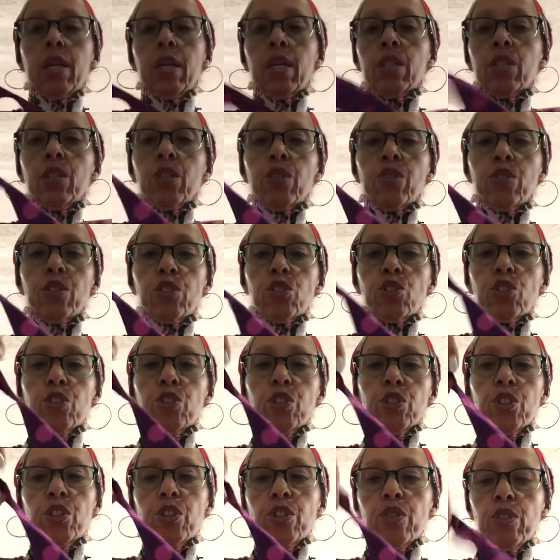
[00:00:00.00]
Curiouser and
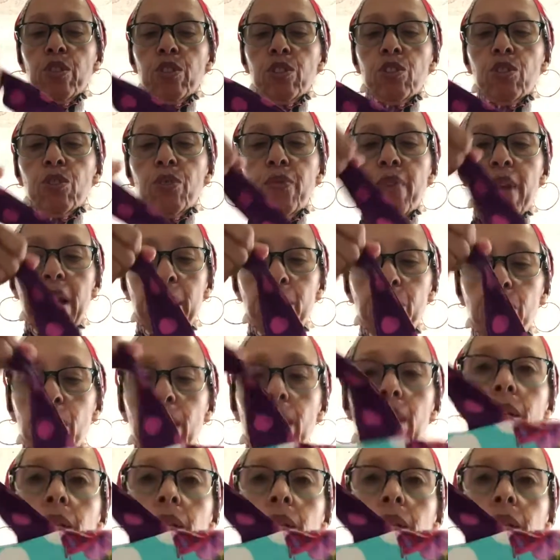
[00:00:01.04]
Curiouser fabric.